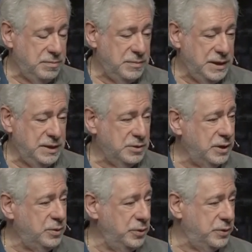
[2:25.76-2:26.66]
in the
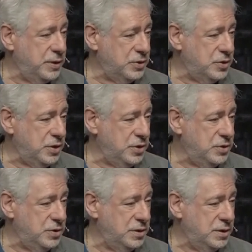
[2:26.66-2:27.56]
Greek Orthodox
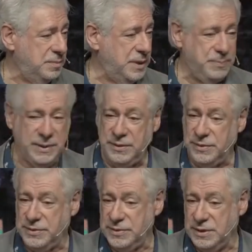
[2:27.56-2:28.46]
Church, and my
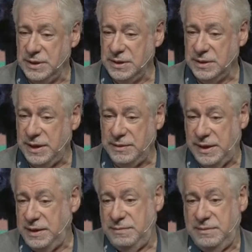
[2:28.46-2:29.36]
parents,
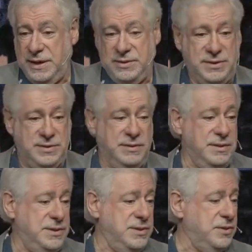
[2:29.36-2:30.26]
they just thought
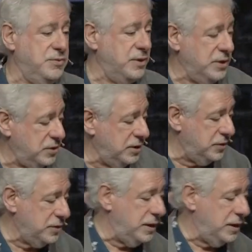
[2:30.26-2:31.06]
this is the tradition, and so